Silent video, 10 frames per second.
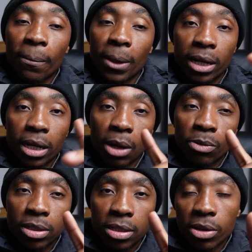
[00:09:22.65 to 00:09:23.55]
And I
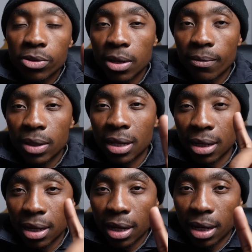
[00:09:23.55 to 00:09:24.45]
will tell you something
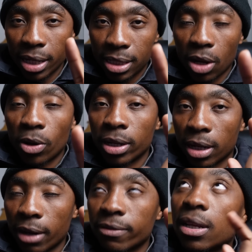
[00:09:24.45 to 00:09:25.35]
later on
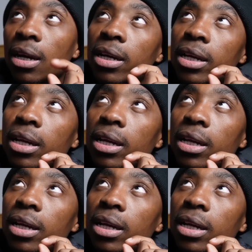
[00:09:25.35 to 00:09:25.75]
after